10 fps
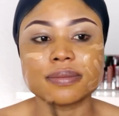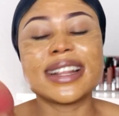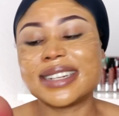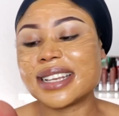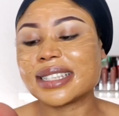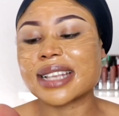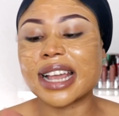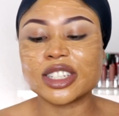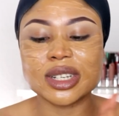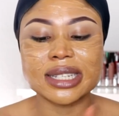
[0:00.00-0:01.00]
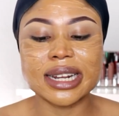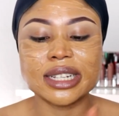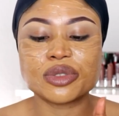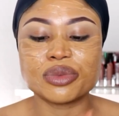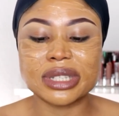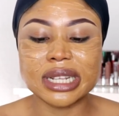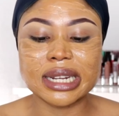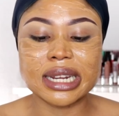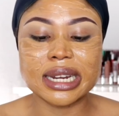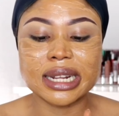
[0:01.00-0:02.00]
This, I just learned
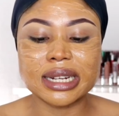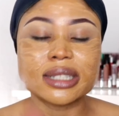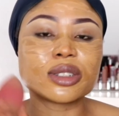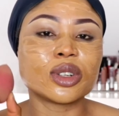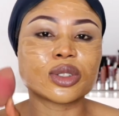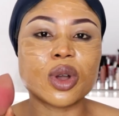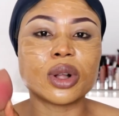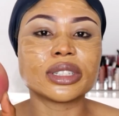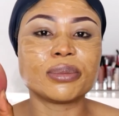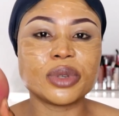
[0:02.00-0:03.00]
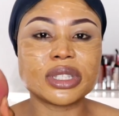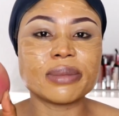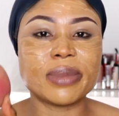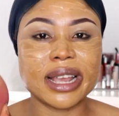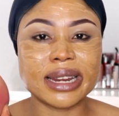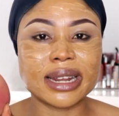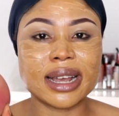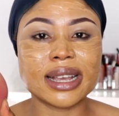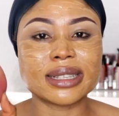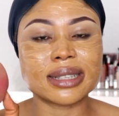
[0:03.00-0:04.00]
recently that this is not called a beauty
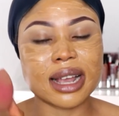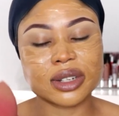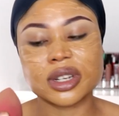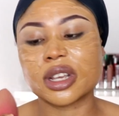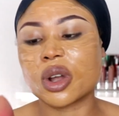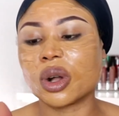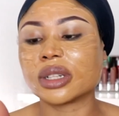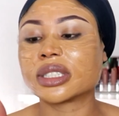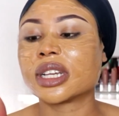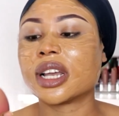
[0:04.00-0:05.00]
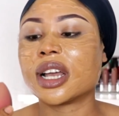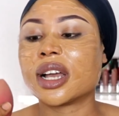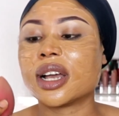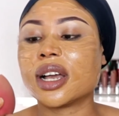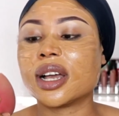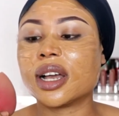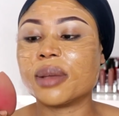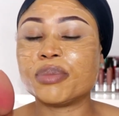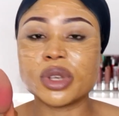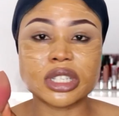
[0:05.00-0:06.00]
blender, it's actually called
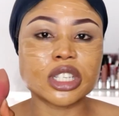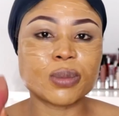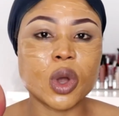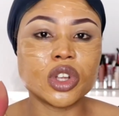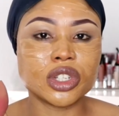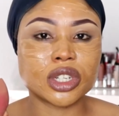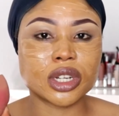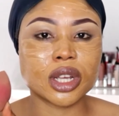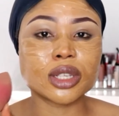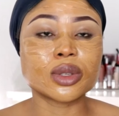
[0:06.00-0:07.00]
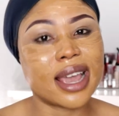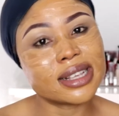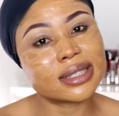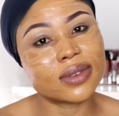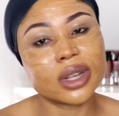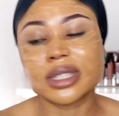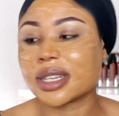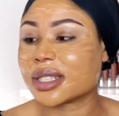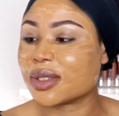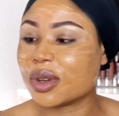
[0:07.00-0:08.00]
a beauty sponge. Henceforth,
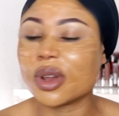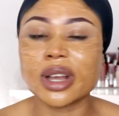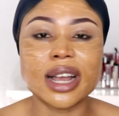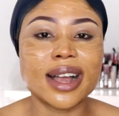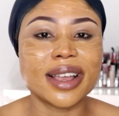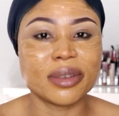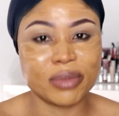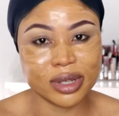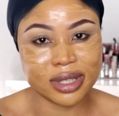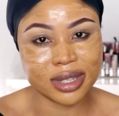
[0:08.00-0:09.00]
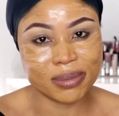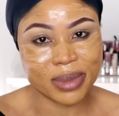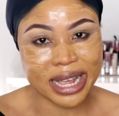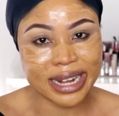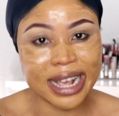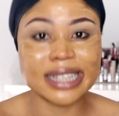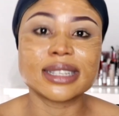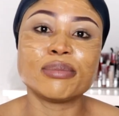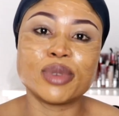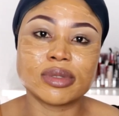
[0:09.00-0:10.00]
it's no longer a beauty blender, it's
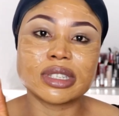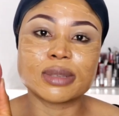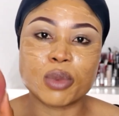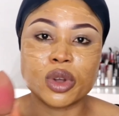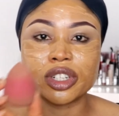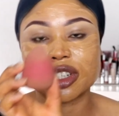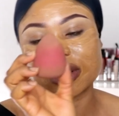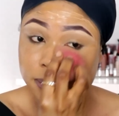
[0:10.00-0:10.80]
a beauty sponge.